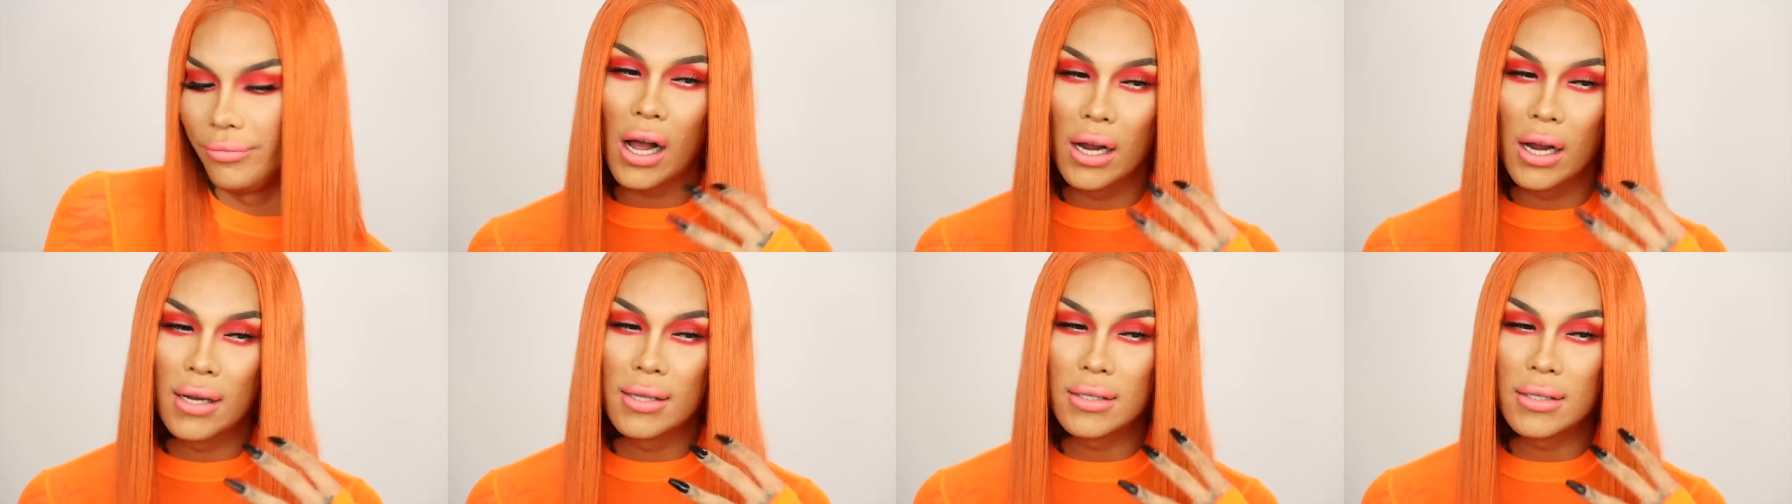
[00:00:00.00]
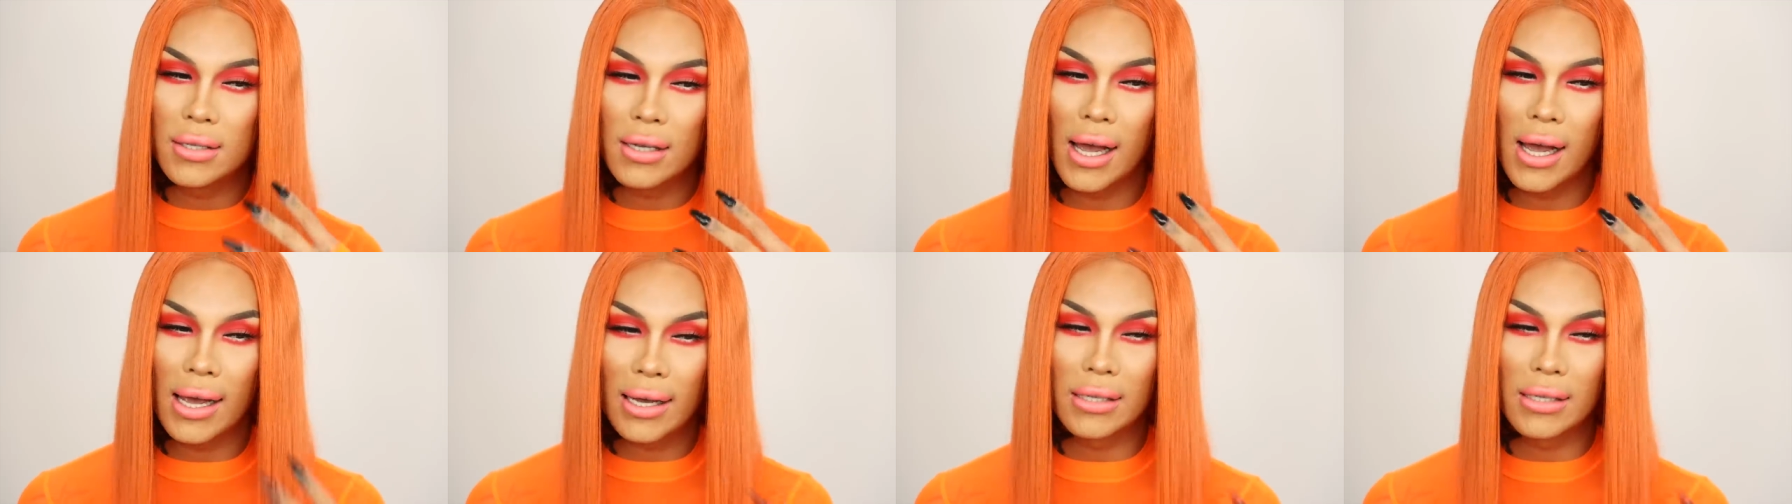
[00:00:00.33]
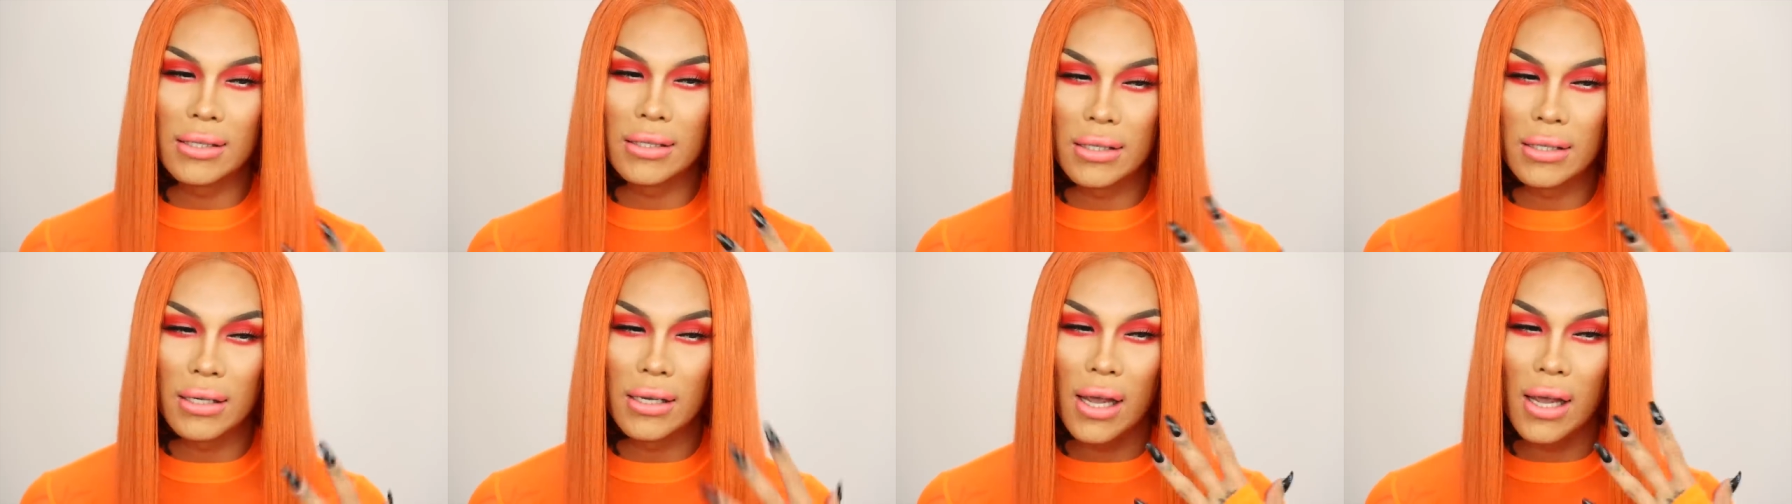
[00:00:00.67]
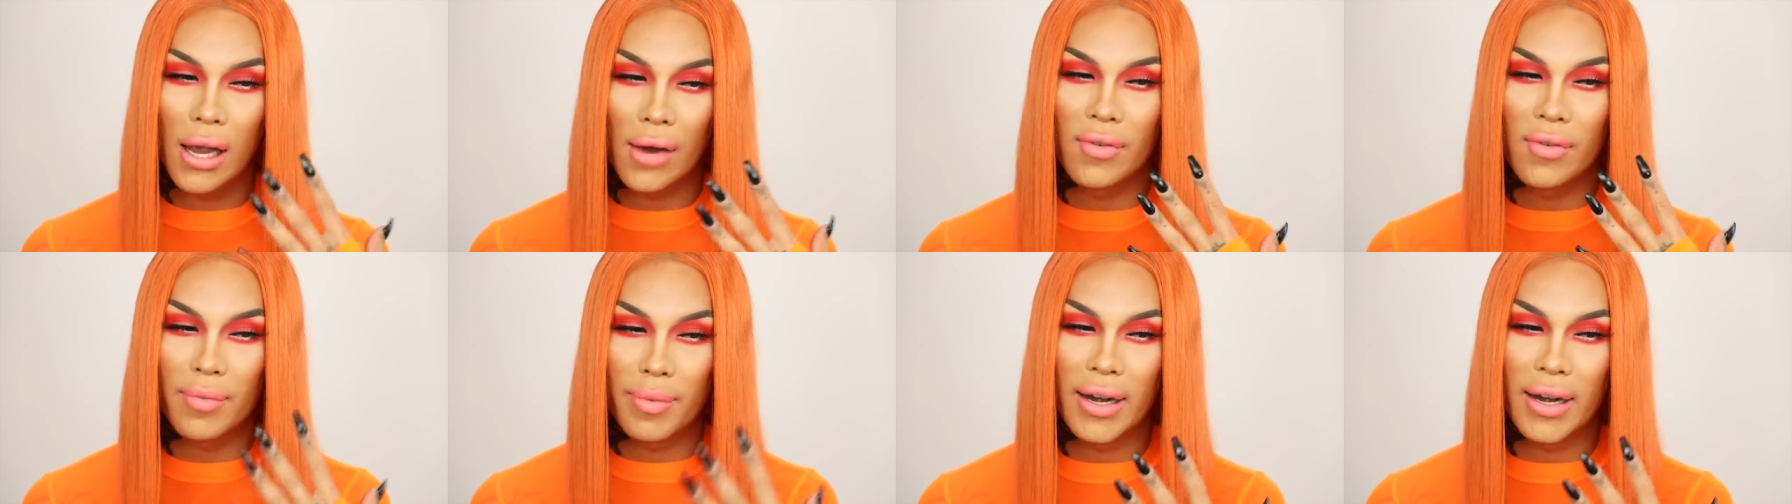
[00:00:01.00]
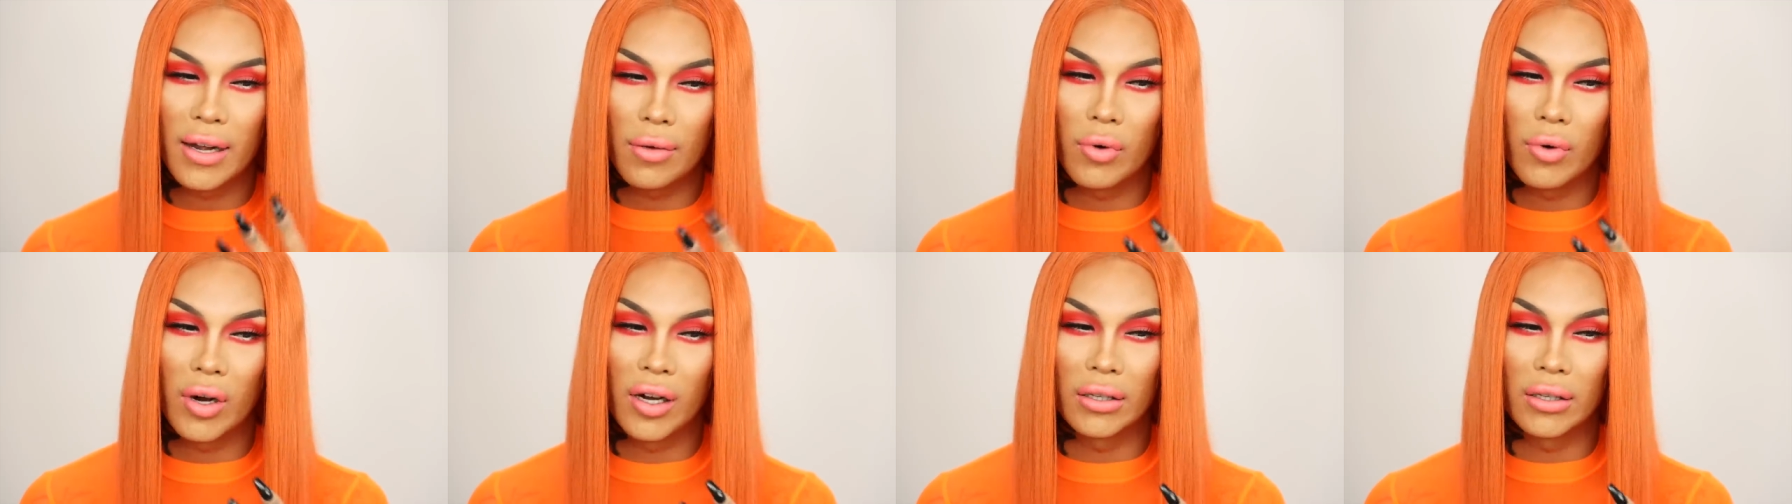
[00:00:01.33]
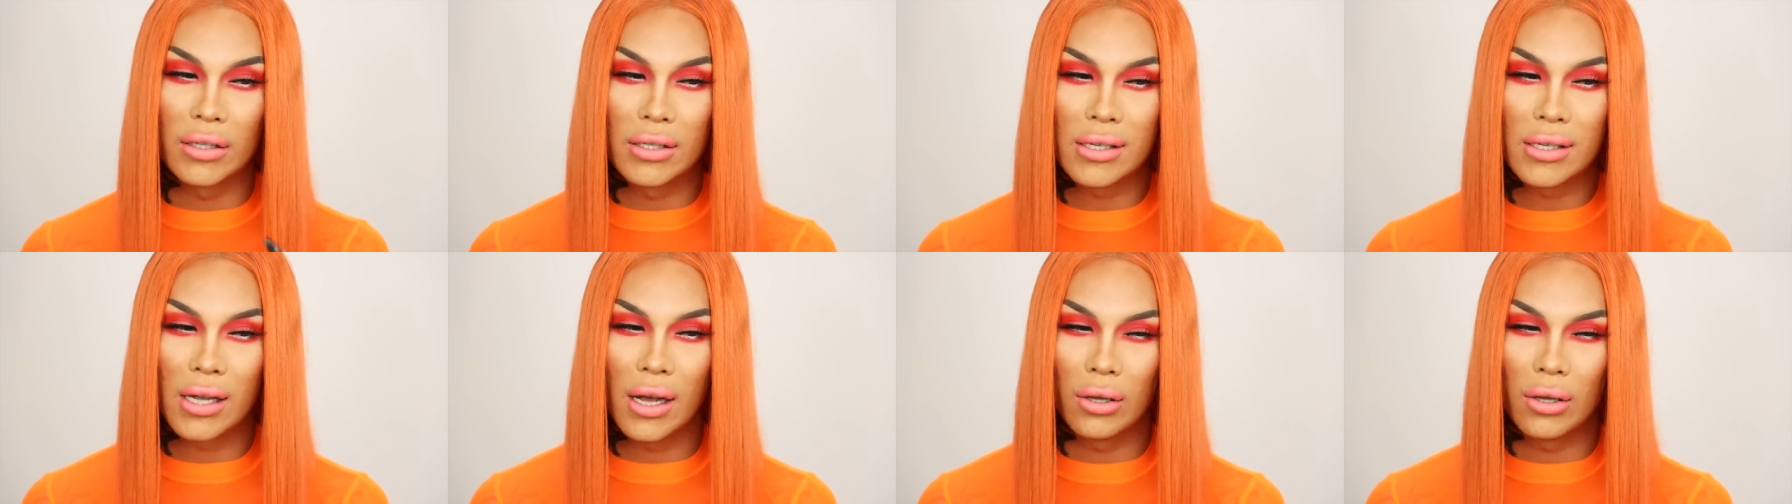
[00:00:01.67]
Honestly, I could see everybody wearing
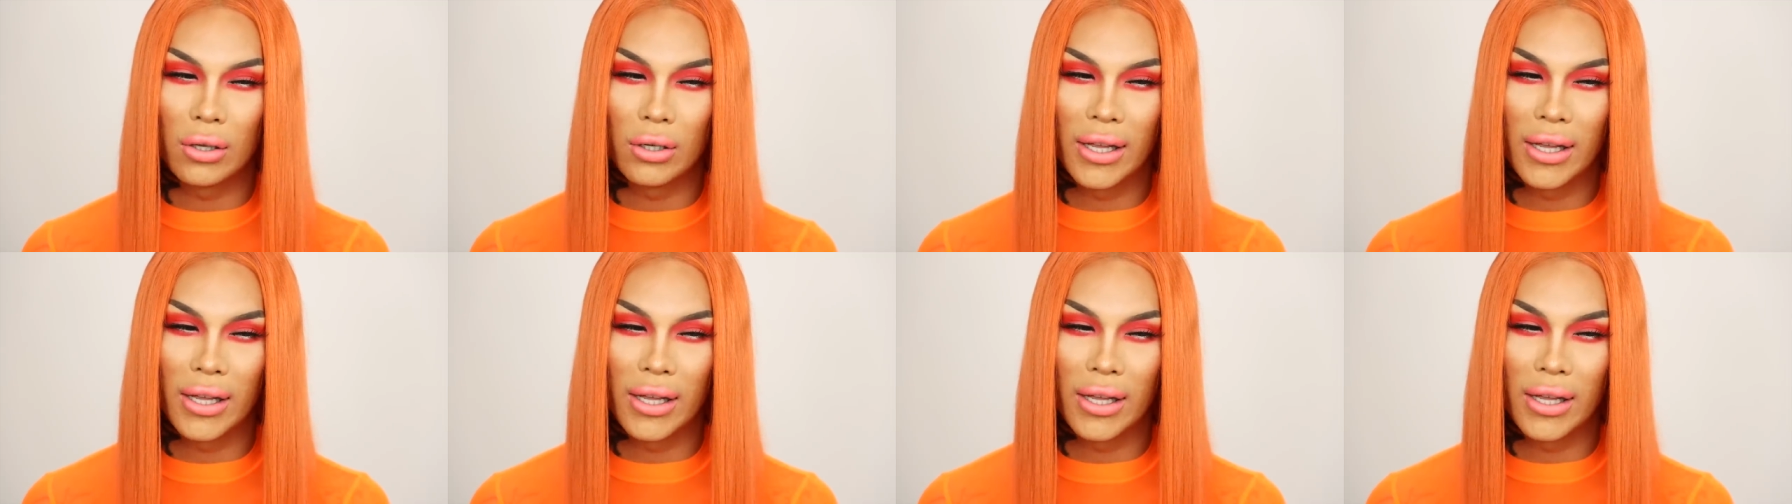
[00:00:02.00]
this color.